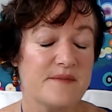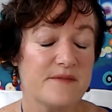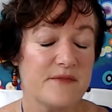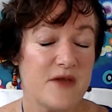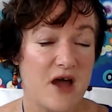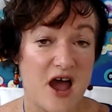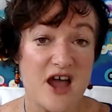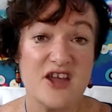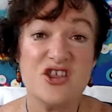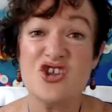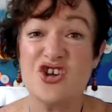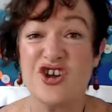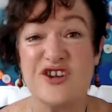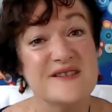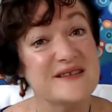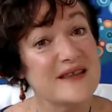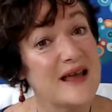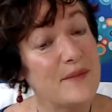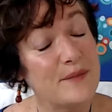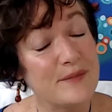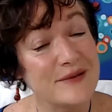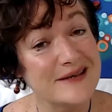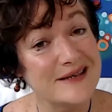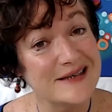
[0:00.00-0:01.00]
I chose
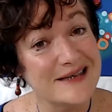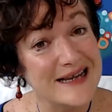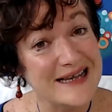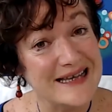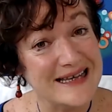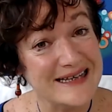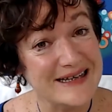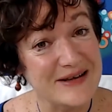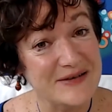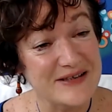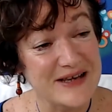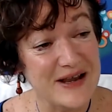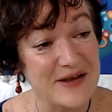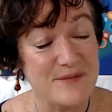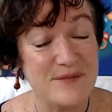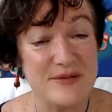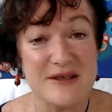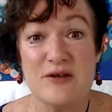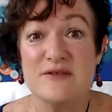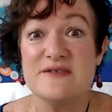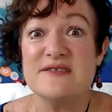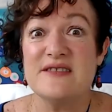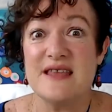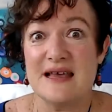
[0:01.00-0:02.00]
that particular term
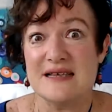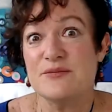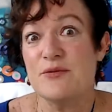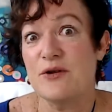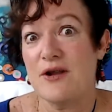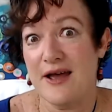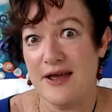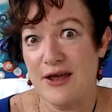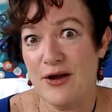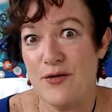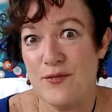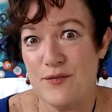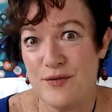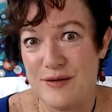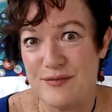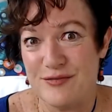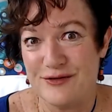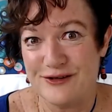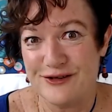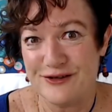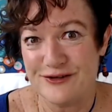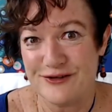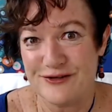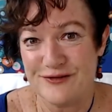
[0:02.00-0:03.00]
because that's what I help people
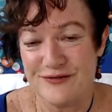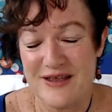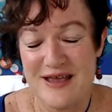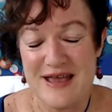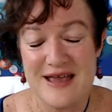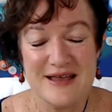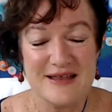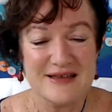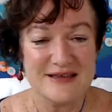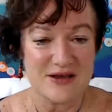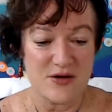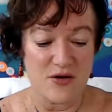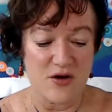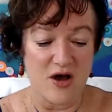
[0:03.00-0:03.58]
do. So